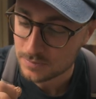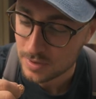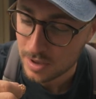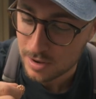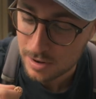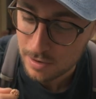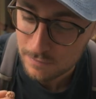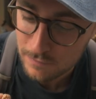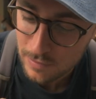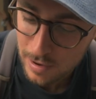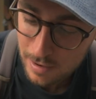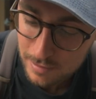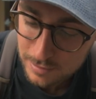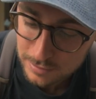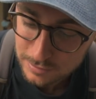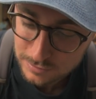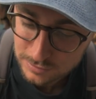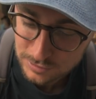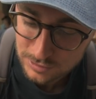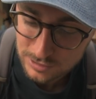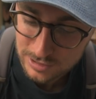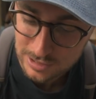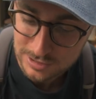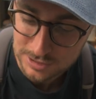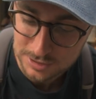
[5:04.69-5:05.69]
I love how
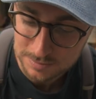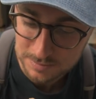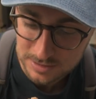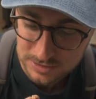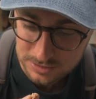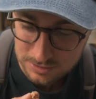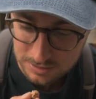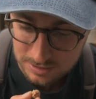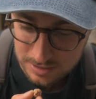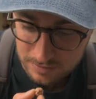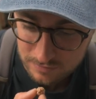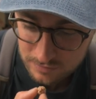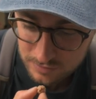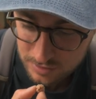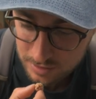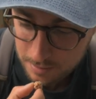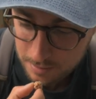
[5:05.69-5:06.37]
sausage is it.